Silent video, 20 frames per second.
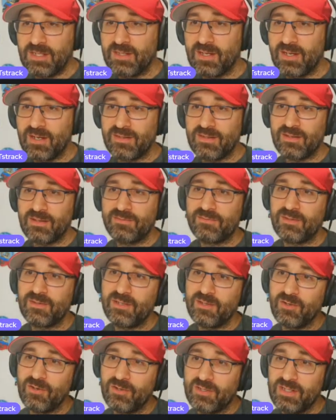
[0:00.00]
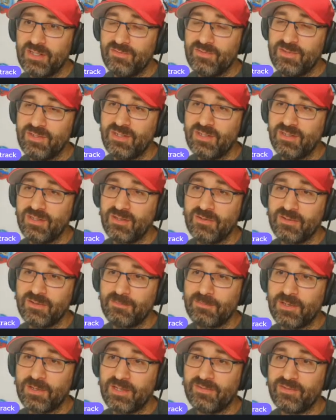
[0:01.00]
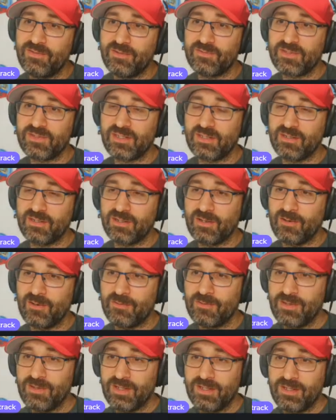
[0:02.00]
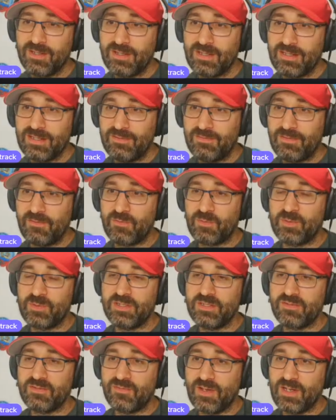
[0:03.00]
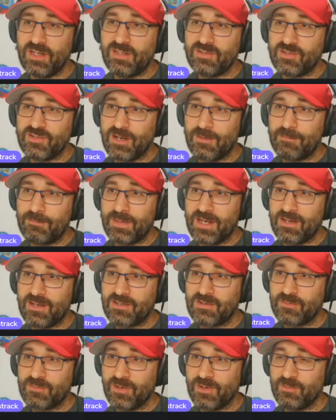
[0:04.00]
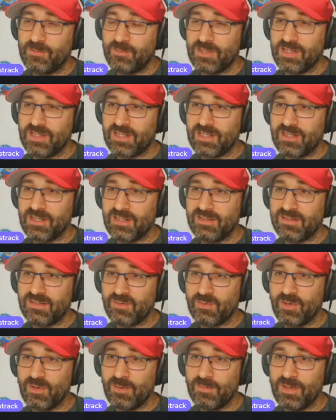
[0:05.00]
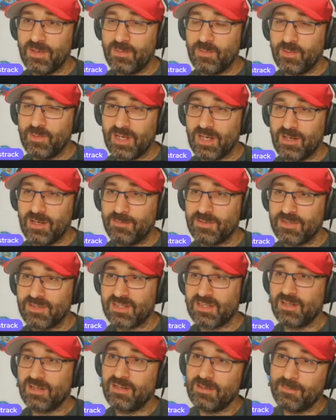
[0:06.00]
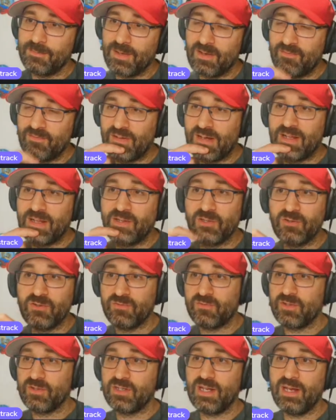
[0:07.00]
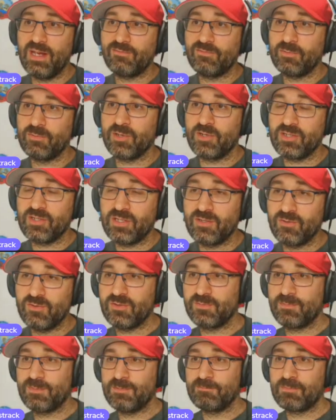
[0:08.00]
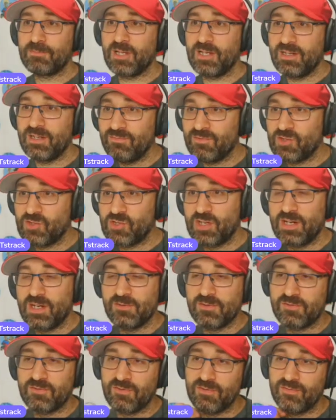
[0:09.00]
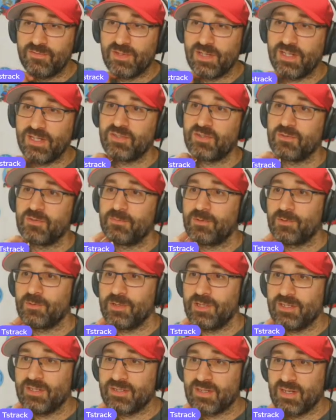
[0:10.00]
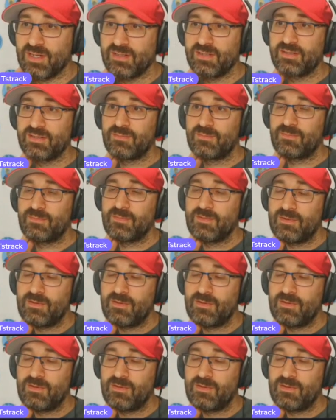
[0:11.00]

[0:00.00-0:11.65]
Yeah, definitely. Or even, you play the other side and go, if everybody's fading Jack Besh, why don't we lean into it and maybe we get him at a slightly better value than everybody who's been playing the Schnauzer over the last couple of weeks gets.